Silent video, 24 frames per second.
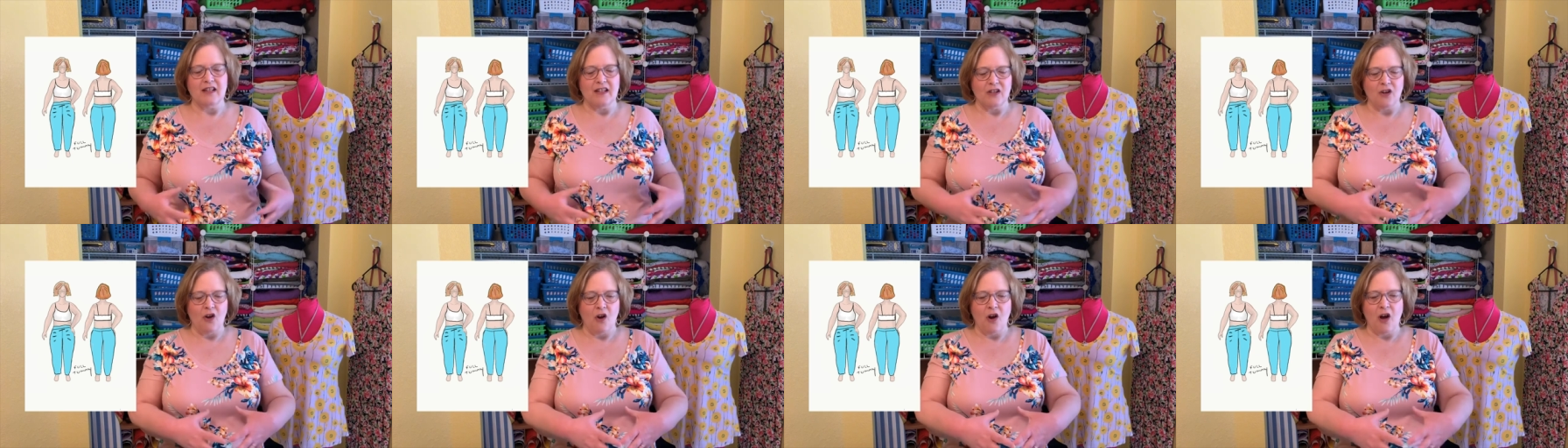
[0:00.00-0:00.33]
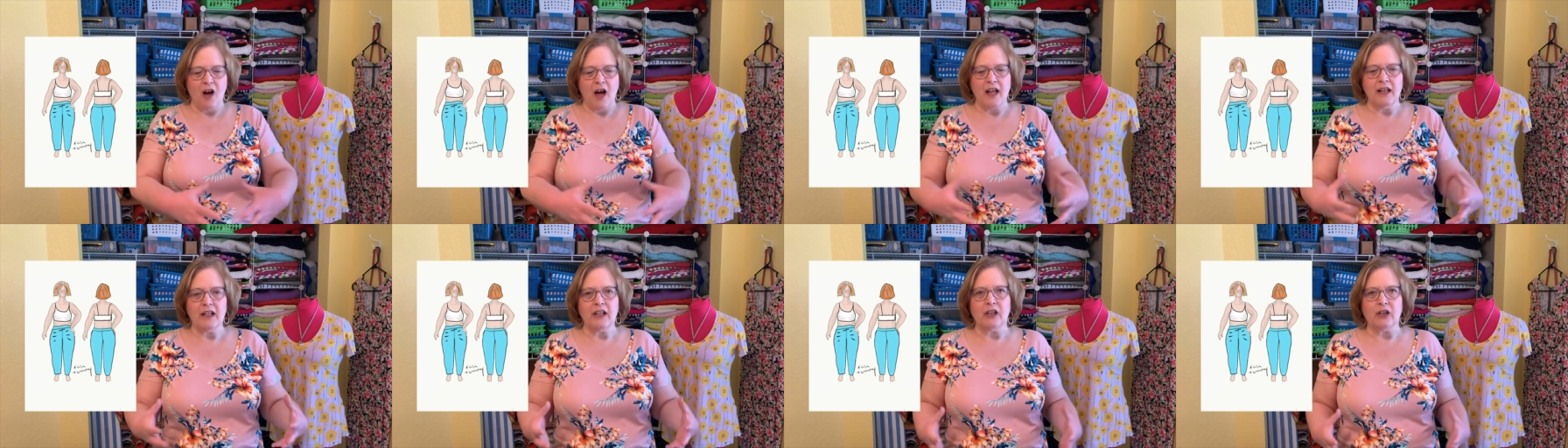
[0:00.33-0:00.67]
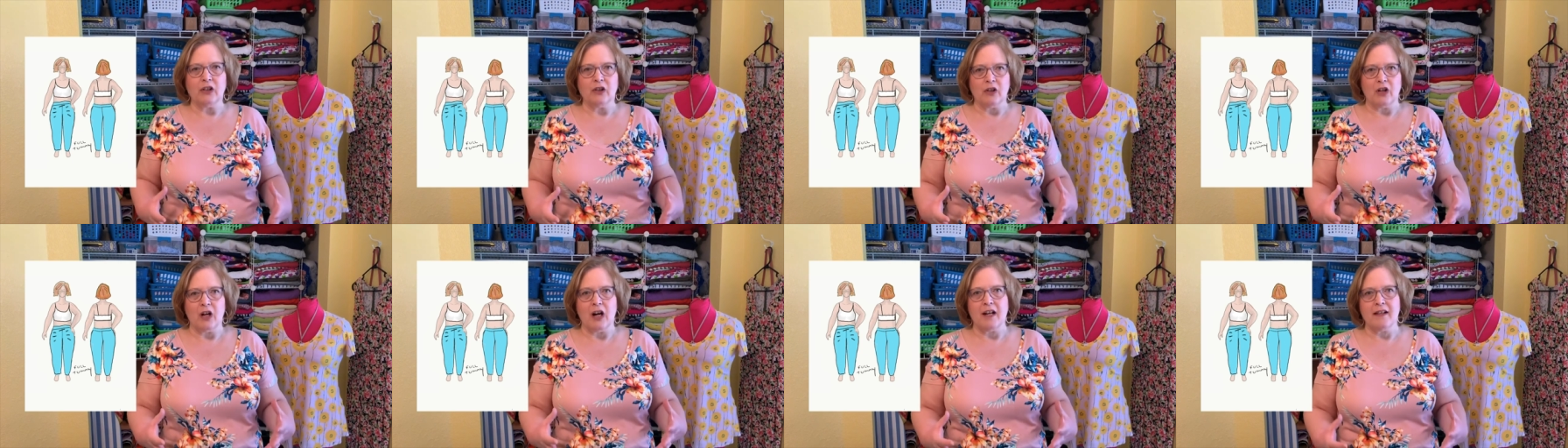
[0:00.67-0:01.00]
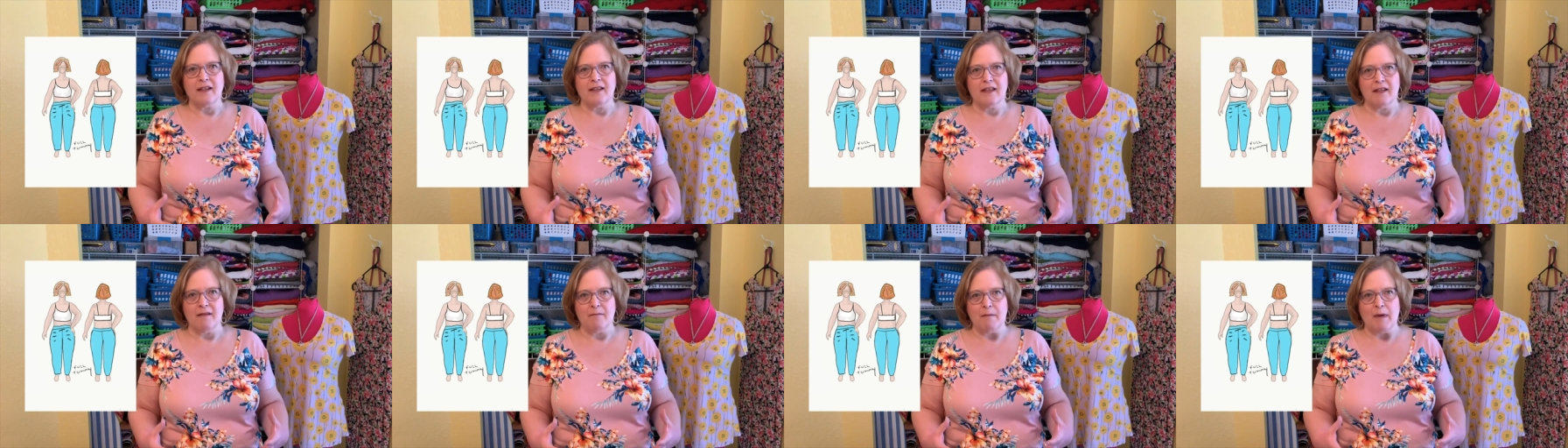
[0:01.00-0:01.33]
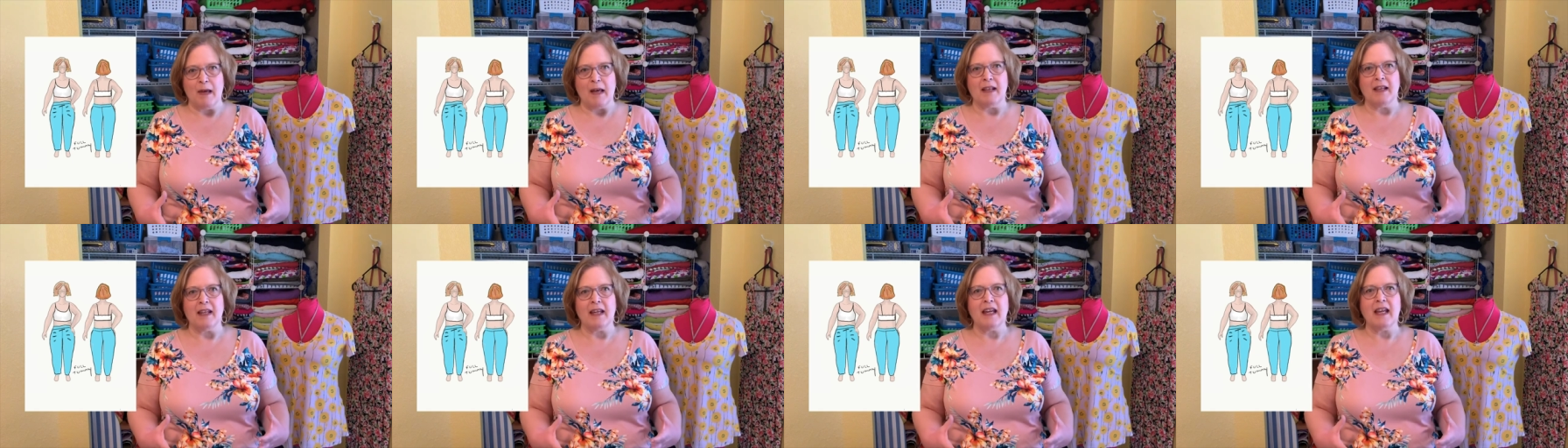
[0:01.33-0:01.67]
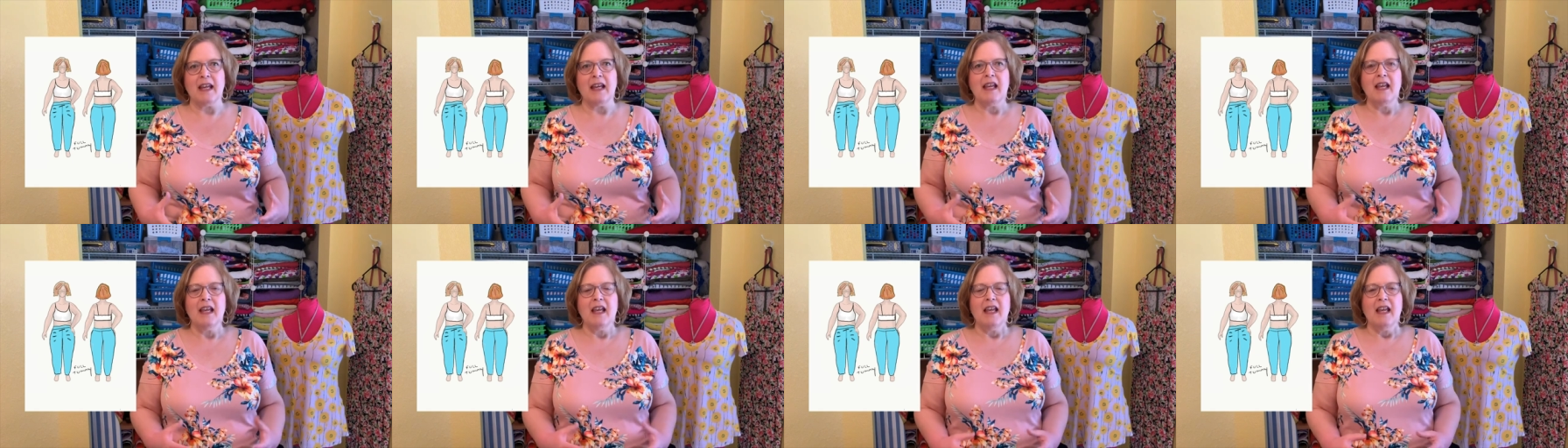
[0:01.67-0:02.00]
taut across the
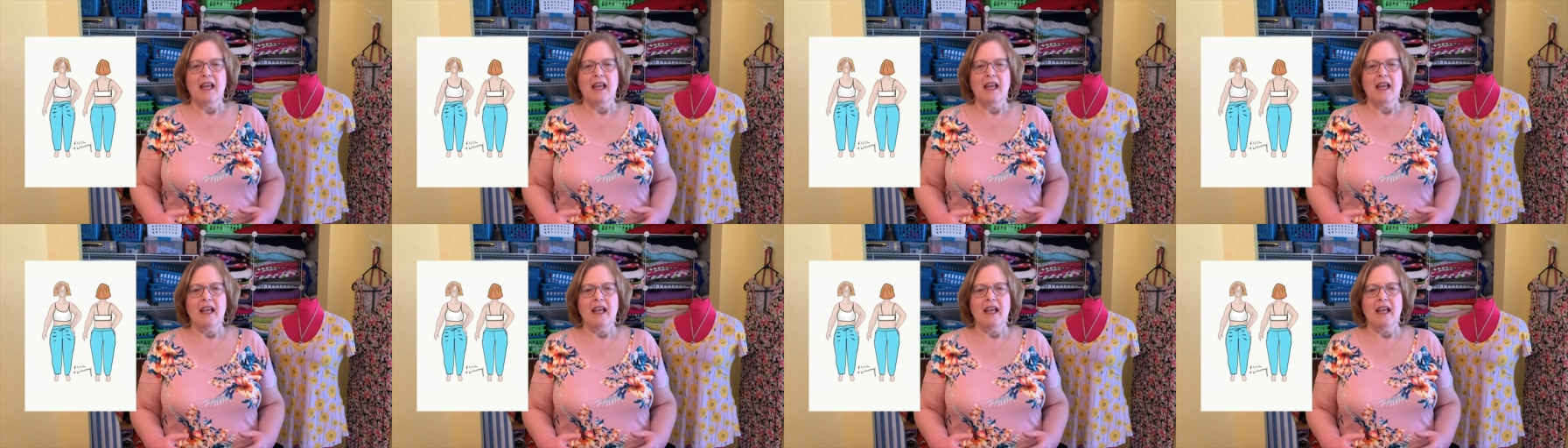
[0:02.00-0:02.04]
belly